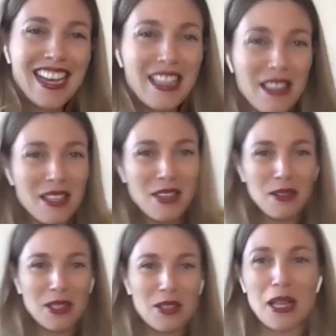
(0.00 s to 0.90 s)
in
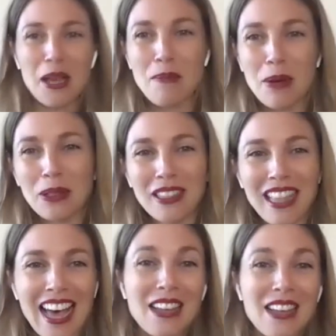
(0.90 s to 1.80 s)
you, you like built
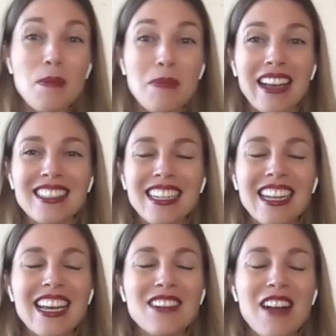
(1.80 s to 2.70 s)
that in or baked it
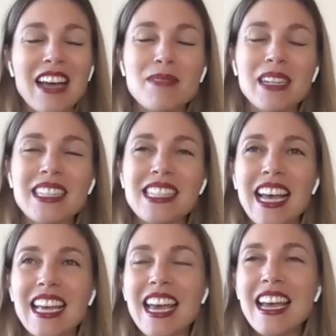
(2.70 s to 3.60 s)
in. Right. But it's
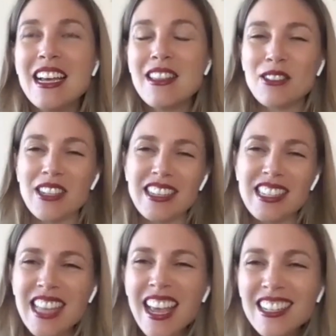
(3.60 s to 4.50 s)
like, there's like
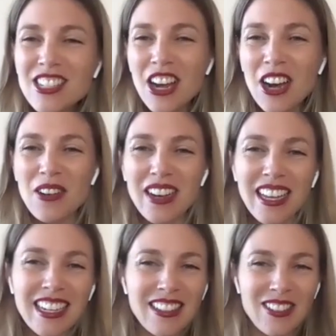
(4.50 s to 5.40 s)
sage
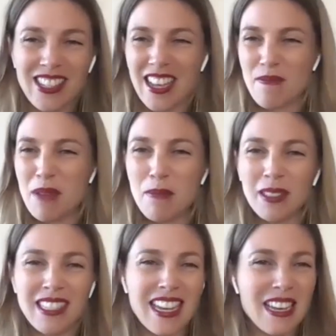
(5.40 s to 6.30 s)
going and there's like
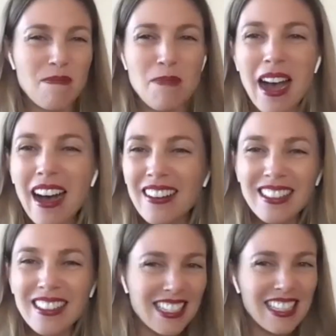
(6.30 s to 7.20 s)
people dinging
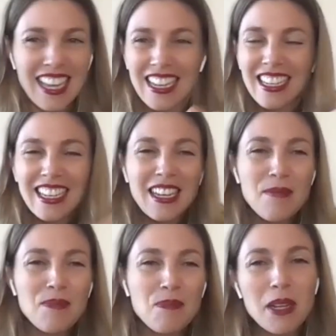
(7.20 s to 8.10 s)
bells and like,
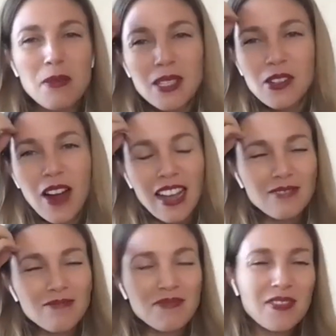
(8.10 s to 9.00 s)
but it was
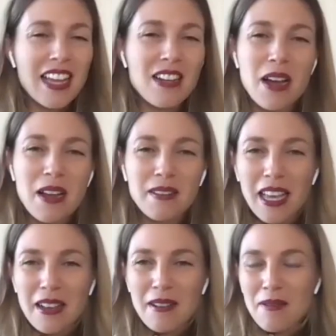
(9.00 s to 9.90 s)
great. Anyway,
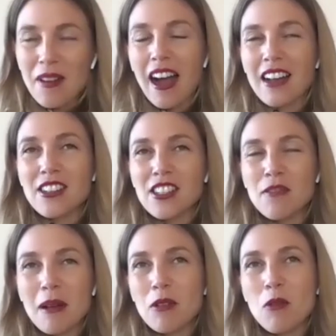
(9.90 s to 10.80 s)
like, I just
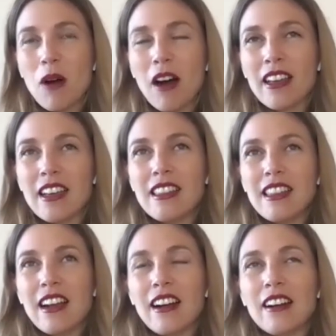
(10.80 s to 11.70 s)
remember walking in
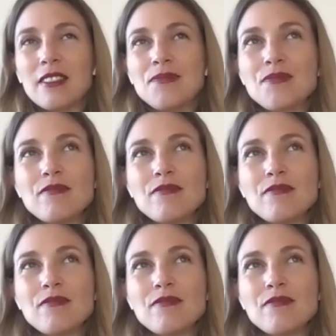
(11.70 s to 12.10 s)
there